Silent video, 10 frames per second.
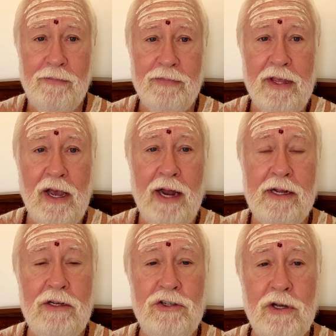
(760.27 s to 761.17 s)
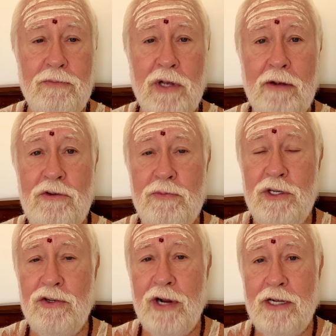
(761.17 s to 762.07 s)
Jnana is sometimes
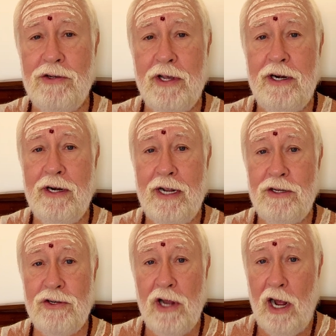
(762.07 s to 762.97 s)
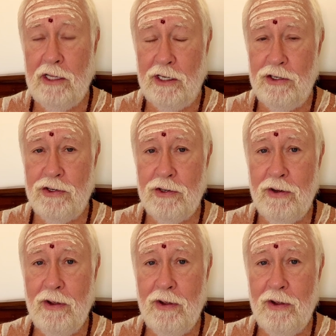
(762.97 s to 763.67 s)
mistranslated as knowledge,